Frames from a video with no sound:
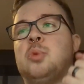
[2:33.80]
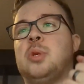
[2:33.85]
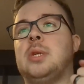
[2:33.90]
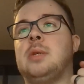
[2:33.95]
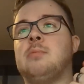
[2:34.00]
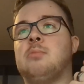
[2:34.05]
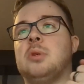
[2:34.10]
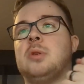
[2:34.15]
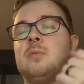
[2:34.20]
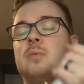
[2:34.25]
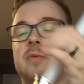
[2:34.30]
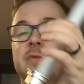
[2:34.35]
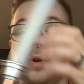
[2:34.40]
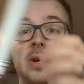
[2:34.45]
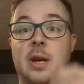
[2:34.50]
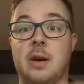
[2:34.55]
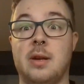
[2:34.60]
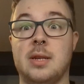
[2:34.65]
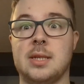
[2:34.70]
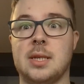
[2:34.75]
be, but we'll find
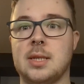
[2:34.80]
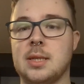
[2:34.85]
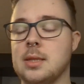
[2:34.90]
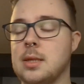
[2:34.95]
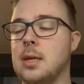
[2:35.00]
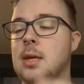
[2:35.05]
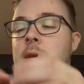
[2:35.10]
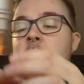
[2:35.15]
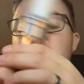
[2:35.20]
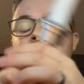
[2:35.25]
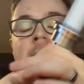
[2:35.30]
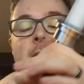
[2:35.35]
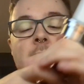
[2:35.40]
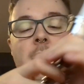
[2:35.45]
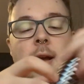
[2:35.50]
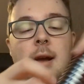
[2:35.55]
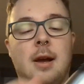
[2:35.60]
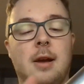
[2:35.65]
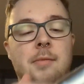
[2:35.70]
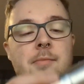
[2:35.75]
out in a second.
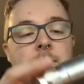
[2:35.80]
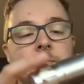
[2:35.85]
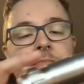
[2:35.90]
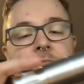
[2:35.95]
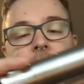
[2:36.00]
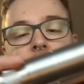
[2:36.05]
So